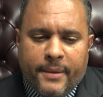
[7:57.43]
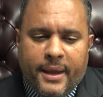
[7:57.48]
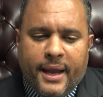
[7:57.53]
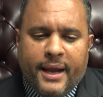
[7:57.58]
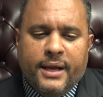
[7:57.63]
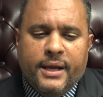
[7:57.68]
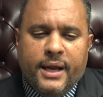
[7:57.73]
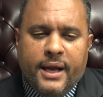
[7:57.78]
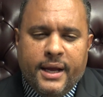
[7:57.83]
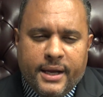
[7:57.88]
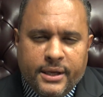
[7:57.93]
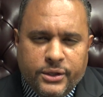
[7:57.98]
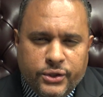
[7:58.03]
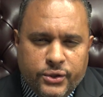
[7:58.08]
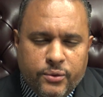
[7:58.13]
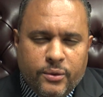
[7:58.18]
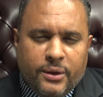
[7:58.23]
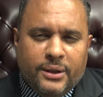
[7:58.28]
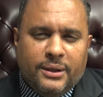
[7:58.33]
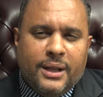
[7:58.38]
It can
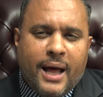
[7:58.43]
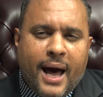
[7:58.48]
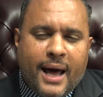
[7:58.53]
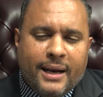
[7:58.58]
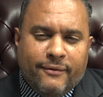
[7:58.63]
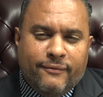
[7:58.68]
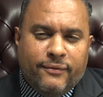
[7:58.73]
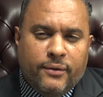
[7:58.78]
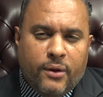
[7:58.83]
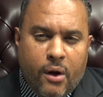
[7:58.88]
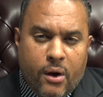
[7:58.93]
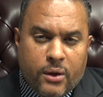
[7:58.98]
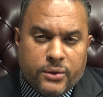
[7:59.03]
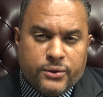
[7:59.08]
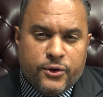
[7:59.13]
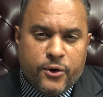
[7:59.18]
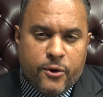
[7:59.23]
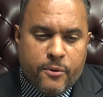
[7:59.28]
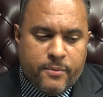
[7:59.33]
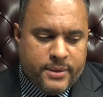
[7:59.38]
do a lot of
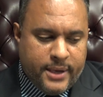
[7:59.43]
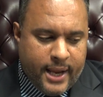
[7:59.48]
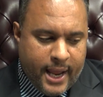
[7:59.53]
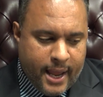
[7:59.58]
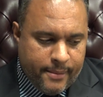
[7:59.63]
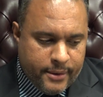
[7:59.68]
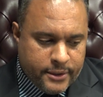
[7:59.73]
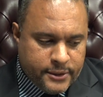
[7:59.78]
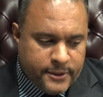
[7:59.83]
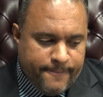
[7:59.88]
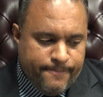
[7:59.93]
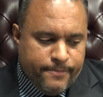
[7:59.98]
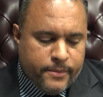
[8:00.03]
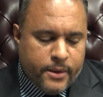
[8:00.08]
long-term damage.